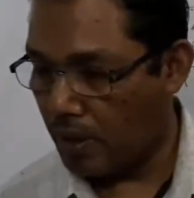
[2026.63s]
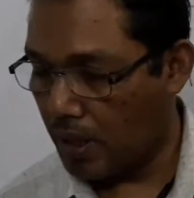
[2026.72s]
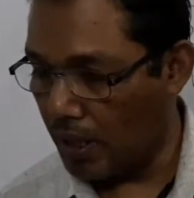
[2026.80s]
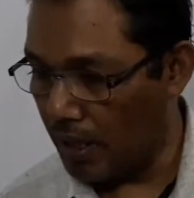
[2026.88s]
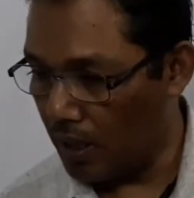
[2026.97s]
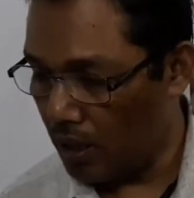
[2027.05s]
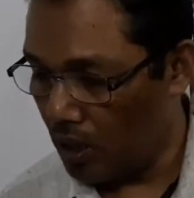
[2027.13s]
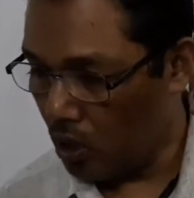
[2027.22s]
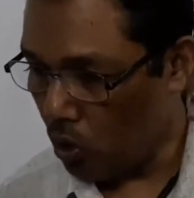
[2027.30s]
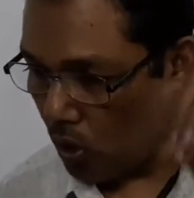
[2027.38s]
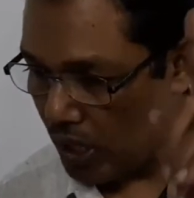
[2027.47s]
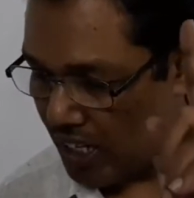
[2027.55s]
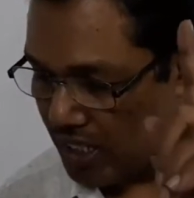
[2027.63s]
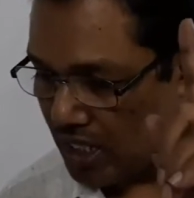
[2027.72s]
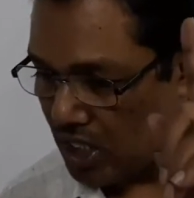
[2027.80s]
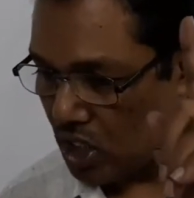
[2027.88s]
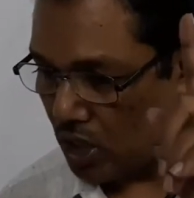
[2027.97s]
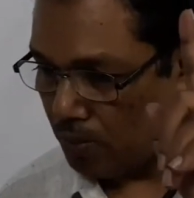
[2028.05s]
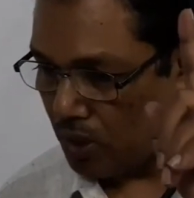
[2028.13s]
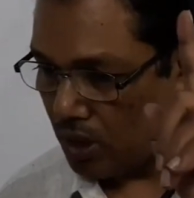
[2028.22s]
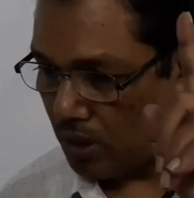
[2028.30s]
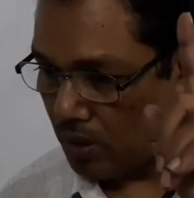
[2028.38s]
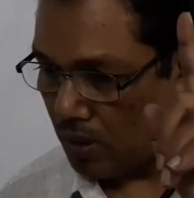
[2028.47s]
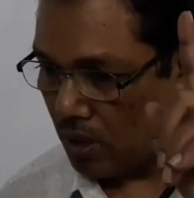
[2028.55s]
The quota systems,
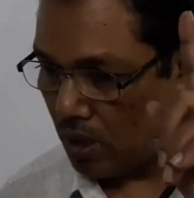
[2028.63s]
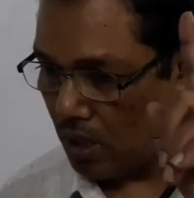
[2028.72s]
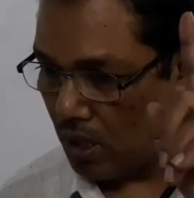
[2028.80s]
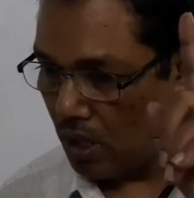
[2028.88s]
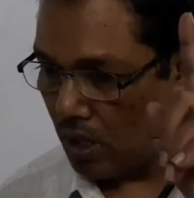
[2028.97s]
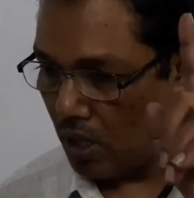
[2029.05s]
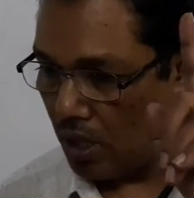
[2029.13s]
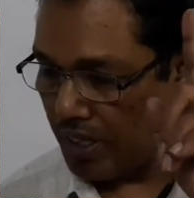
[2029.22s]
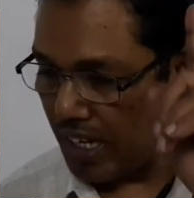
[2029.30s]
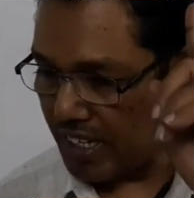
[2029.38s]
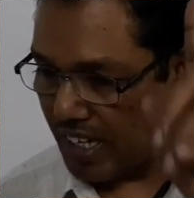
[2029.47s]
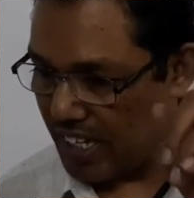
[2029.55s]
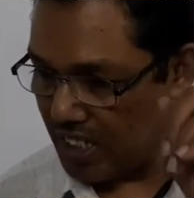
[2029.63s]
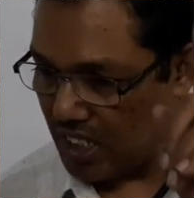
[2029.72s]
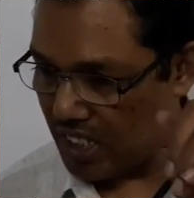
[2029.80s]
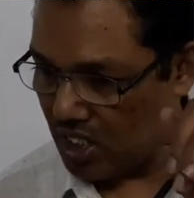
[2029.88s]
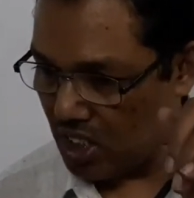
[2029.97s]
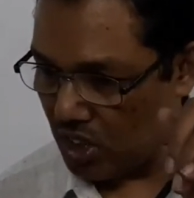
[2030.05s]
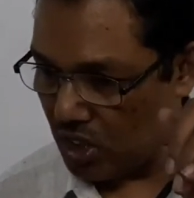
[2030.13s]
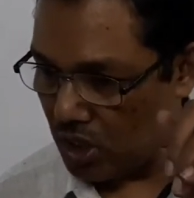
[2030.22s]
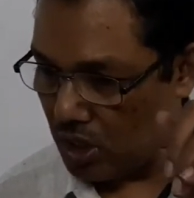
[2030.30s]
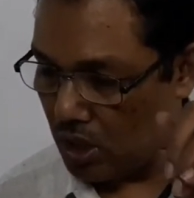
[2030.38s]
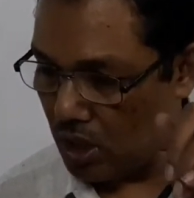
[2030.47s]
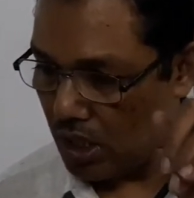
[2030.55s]
then the restrictions,
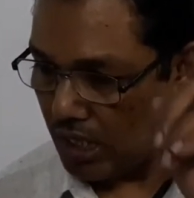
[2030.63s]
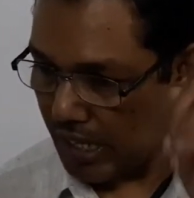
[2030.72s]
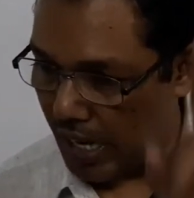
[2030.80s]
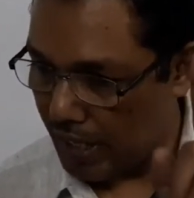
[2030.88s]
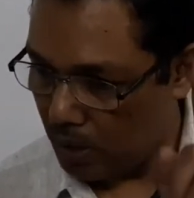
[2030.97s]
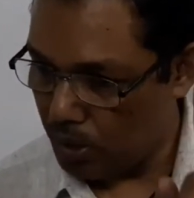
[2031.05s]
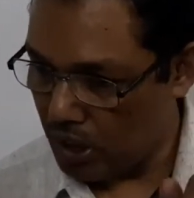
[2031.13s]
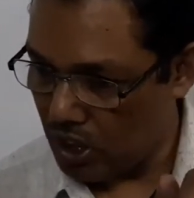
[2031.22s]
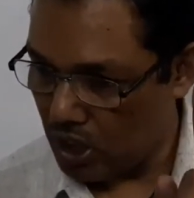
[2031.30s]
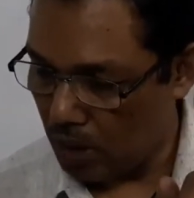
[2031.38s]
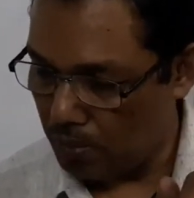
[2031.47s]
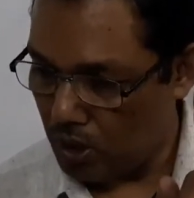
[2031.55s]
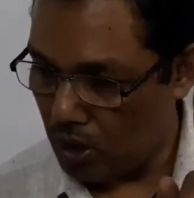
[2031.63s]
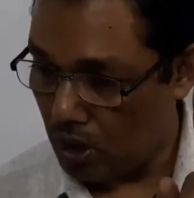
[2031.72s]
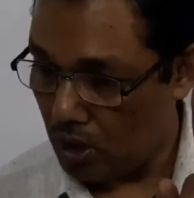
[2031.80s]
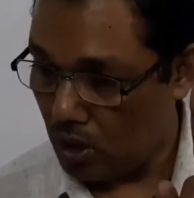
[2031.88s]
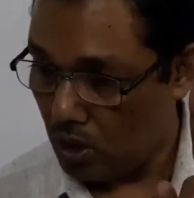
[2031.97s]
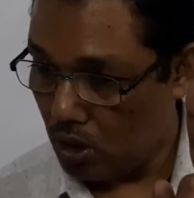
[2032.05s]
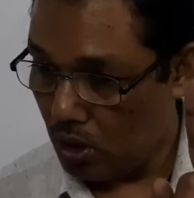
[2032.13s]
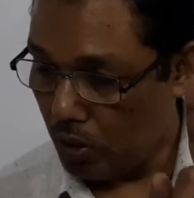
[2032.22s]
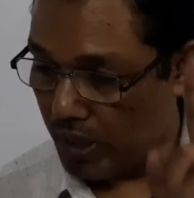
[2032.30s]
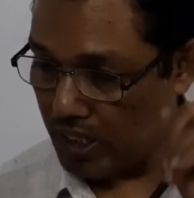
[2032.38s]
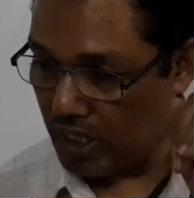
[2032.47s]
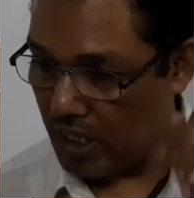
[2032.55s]
tariff systems,
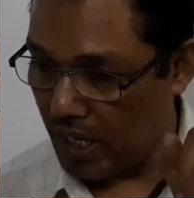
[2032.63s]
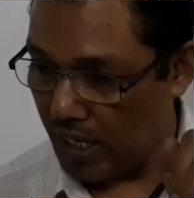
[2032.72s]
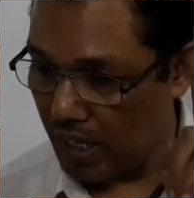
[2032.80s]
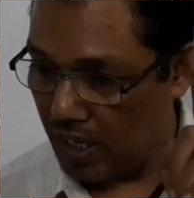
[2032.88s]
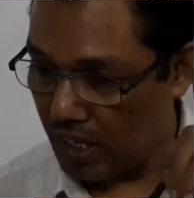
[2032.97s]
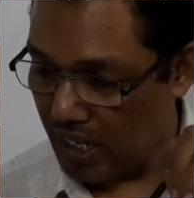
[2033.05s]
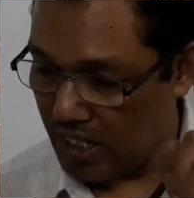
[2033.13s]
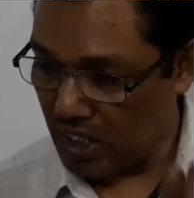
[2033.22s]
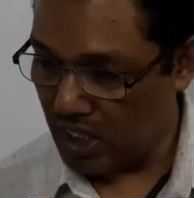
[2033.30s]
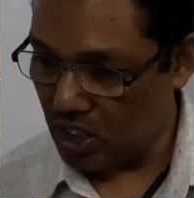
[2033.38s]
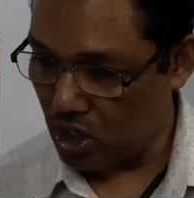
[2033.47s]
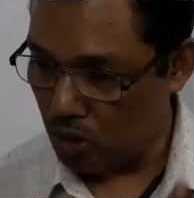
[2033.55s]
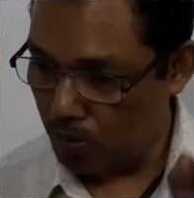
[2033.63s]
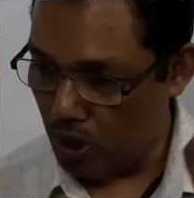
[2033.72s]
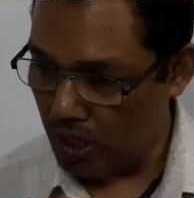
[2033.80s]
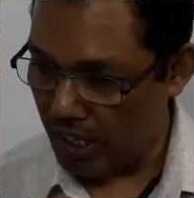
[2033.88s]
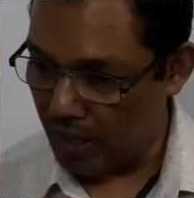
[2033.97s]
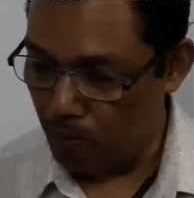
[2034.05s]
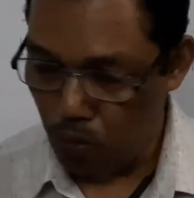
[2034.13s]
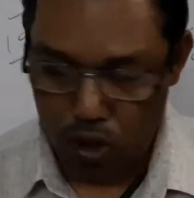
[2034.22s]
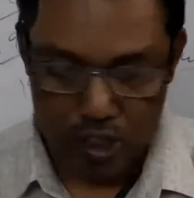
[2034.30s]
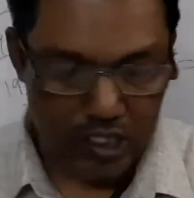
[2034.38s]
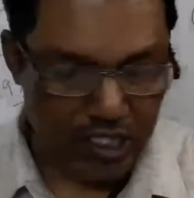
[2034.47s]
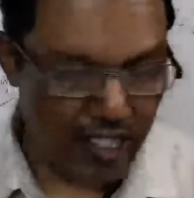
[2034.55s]
which is that restriction for that
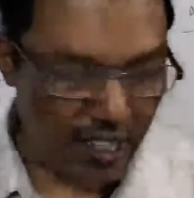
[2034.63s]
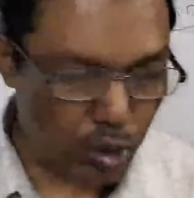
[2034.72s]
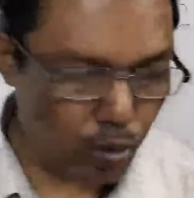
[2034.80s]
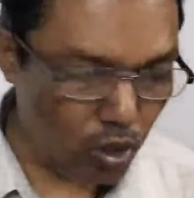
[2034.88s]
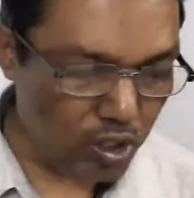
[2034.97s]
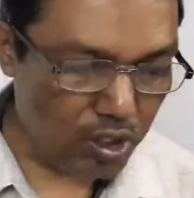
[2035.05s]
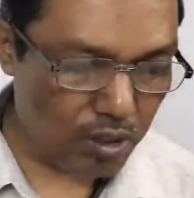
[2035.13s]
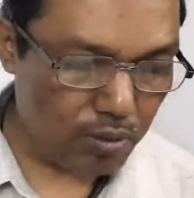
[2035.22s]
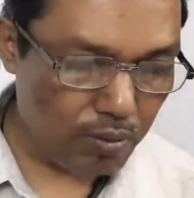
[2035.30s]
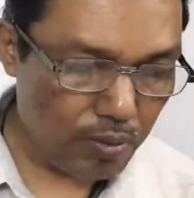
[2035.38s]
imports and exports,